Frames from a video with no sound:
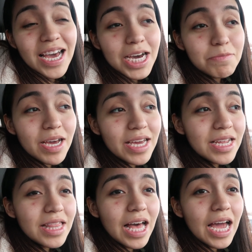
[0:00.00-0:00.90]
I'm not
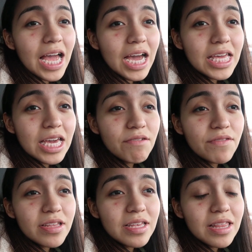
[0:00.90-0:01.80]
gonna lie. I get
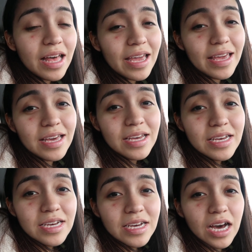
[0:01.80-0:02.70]
really like
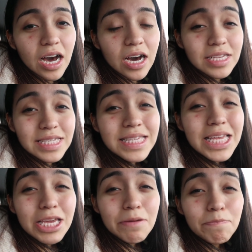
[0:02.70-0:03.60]

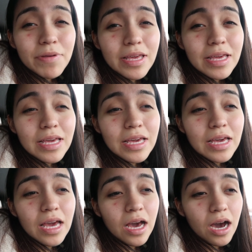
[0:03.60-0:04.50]

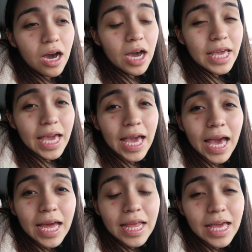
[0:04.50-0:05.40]
sleepy, I get
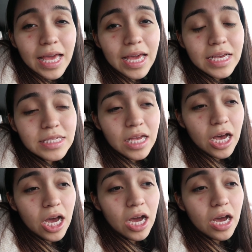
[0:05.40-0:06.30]
headaches,
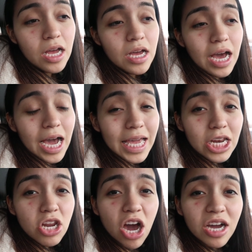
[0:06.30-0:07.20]
I
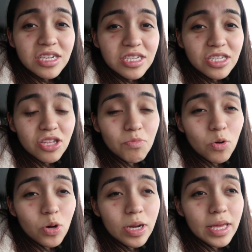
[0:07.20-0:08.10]
get nauseous in the
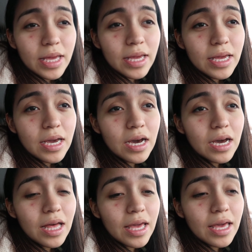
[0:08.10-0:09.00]
morning.
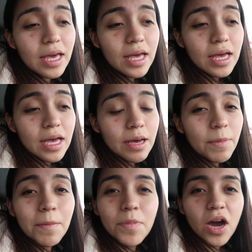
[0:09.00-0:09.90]
Like
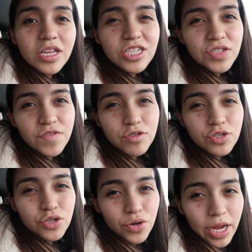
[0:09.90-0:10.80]
my body just
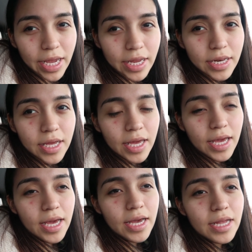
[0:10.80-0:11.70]
feels drained,
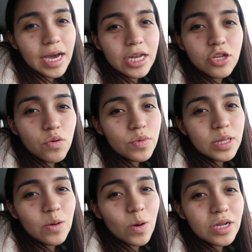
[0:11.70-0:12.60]
and I don't
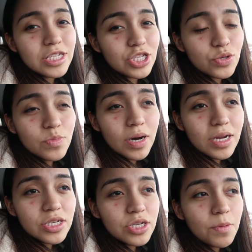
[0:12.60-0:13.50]
really want to do
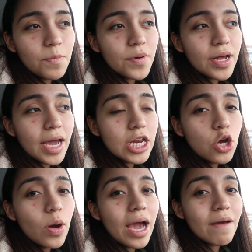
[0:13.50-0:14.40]
much, but I
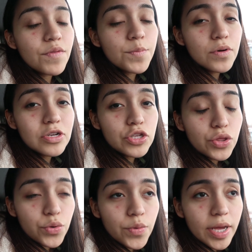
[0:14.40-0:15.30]
know I have to push
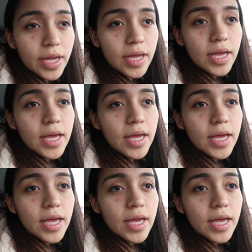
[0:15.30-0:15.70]
through it